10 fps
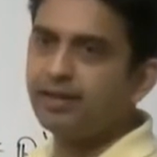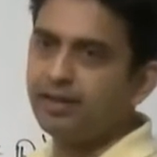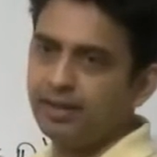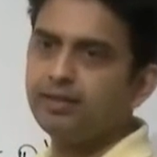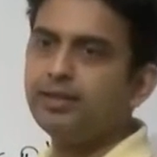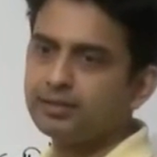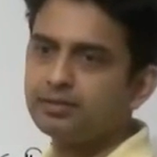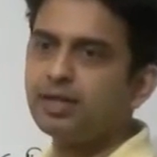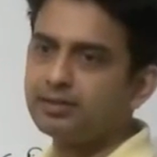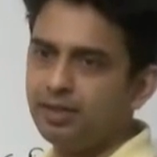than D. Yes,
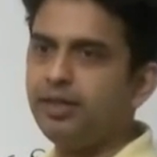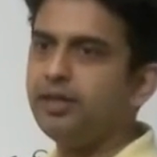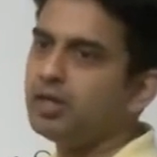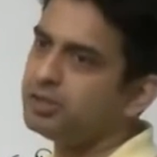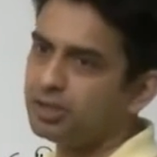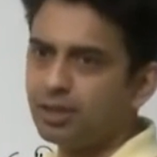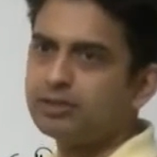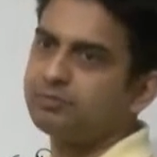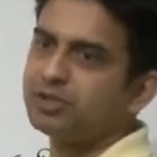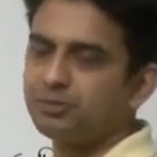that's the uh, general
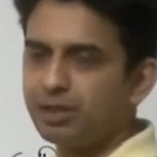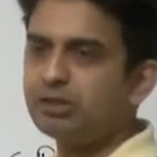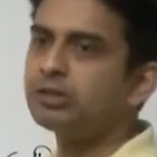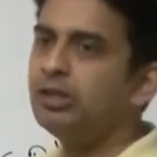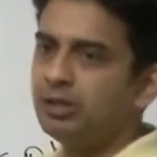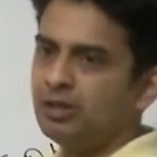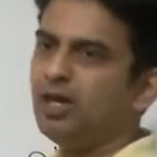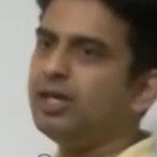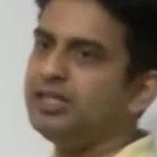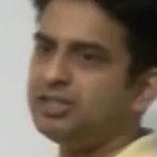assumption, because
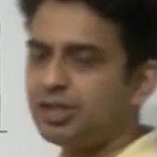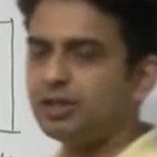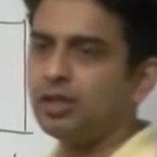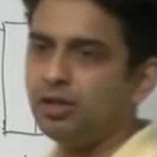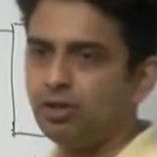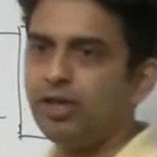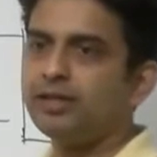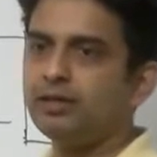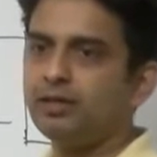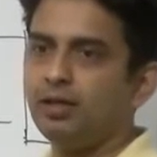uh, in general, your
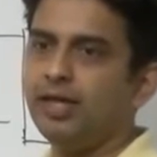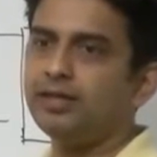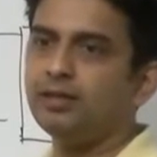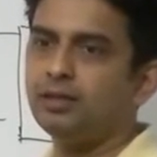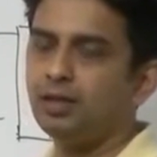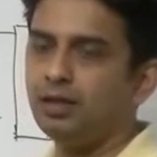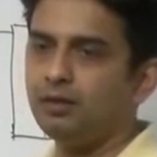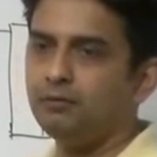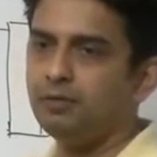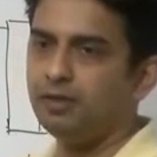latent, latent,
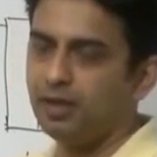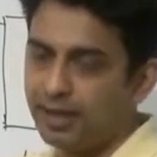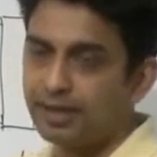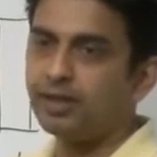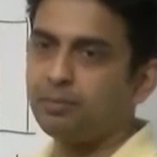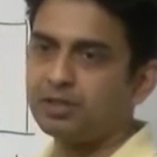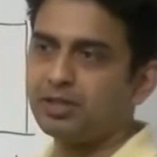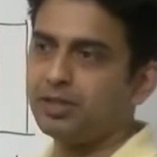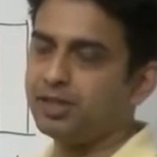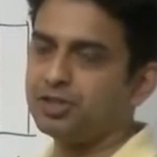uh, the latent
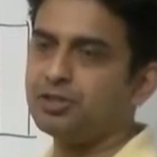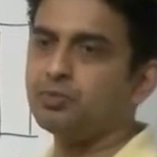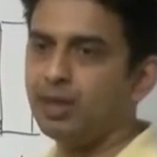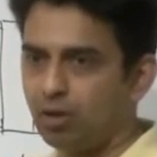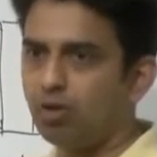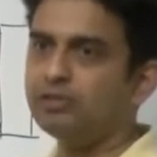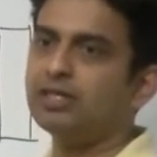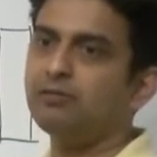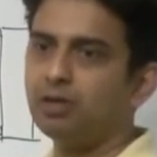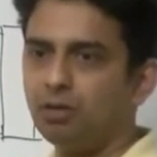representations will always
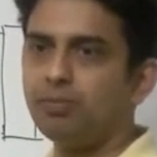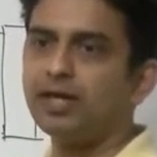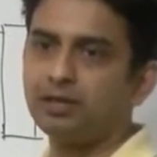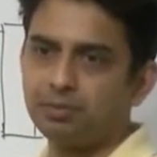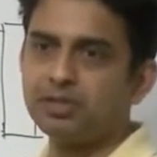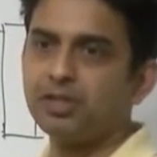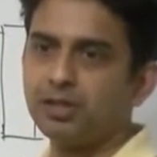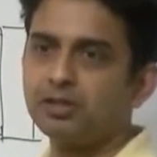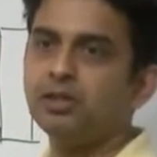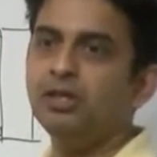have a compact
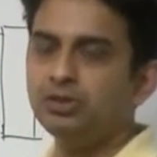representation.